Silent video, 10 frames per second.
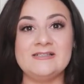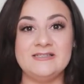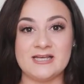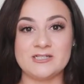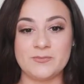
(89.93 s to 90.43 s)

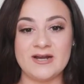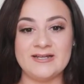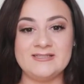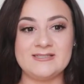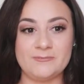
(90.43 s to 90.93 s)
Dutch
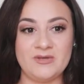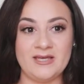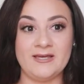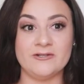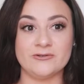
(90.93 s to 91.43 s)
braids to
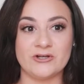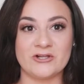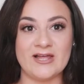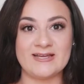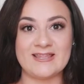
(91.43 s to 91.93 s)
me
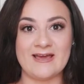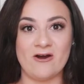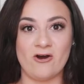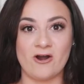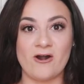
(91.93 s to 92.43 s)
look like they
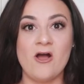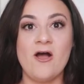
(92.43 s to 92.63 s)
are